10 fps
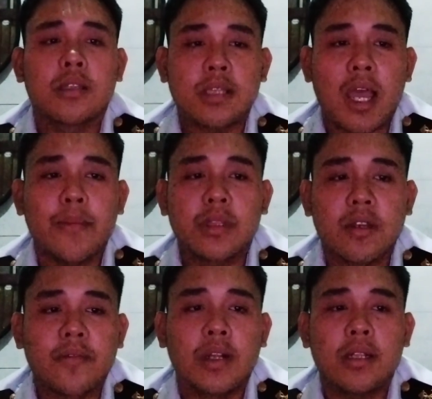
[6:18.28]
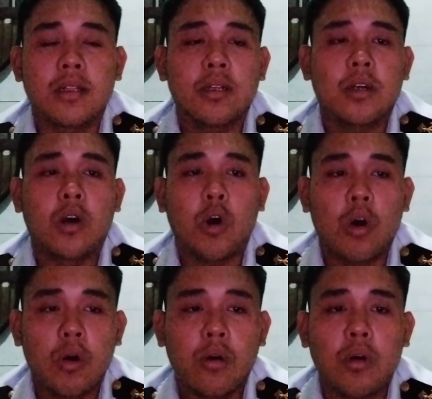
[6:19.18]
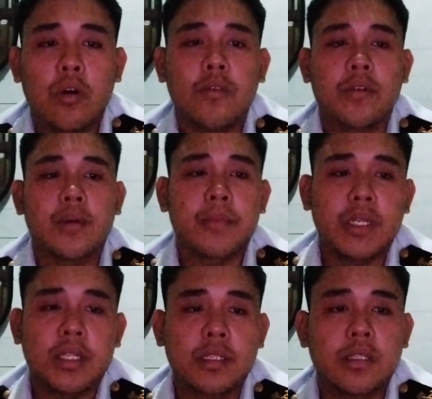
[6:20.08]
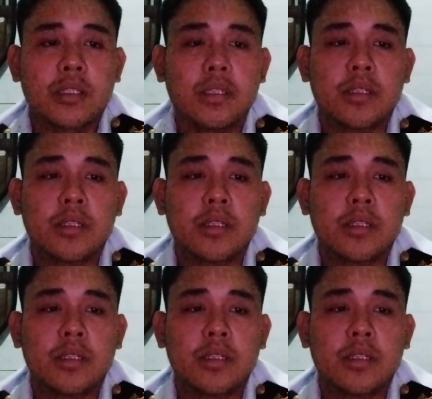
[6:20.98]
time interval over minutes.